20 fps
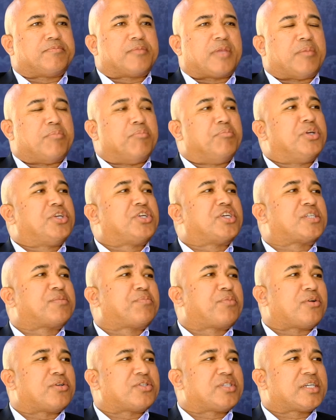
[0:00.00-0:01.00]
ambitious
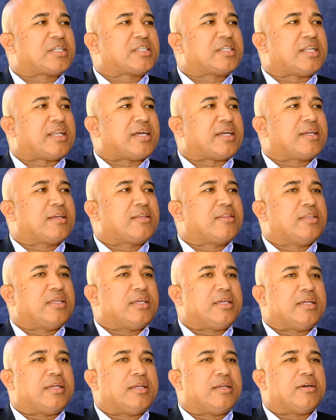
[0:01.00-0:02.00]
projects like
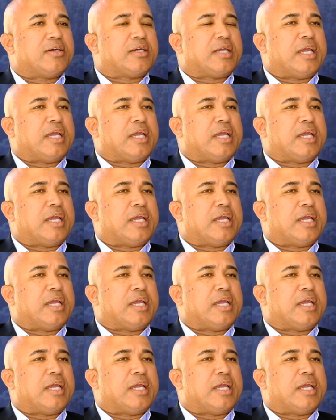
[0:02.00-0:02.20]
the